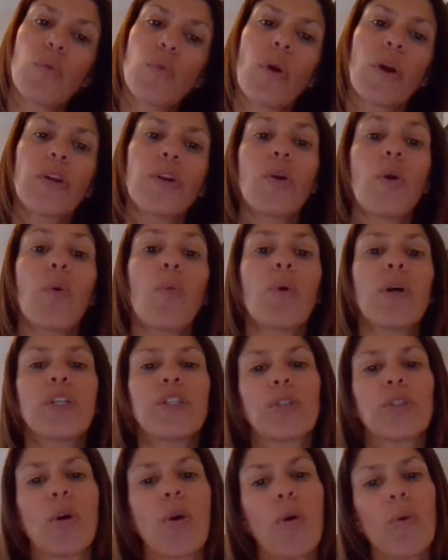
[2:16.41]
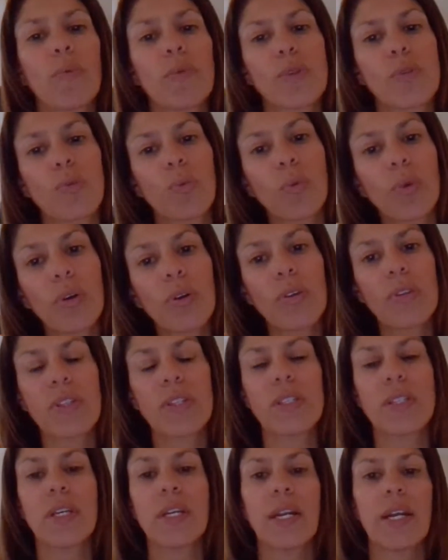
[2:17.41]
want to know what your home is worth
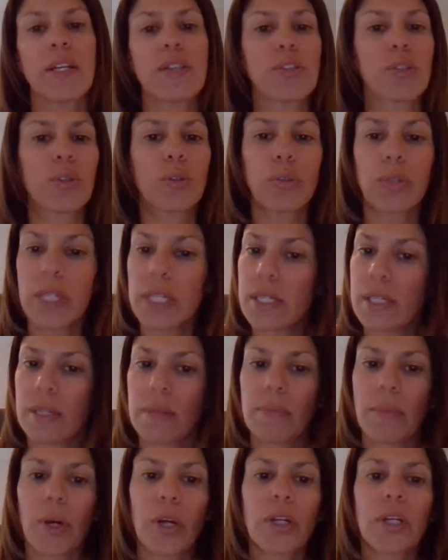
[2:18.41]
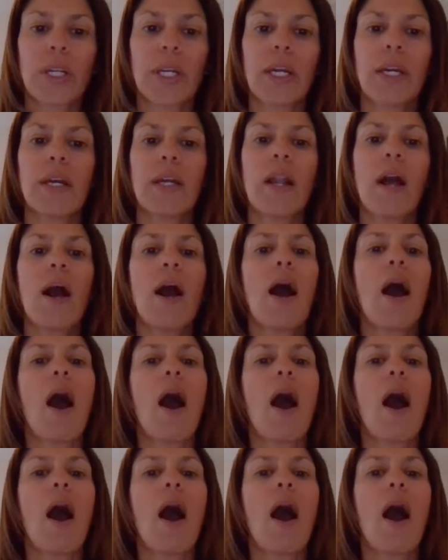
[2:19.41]
in today's crazy market.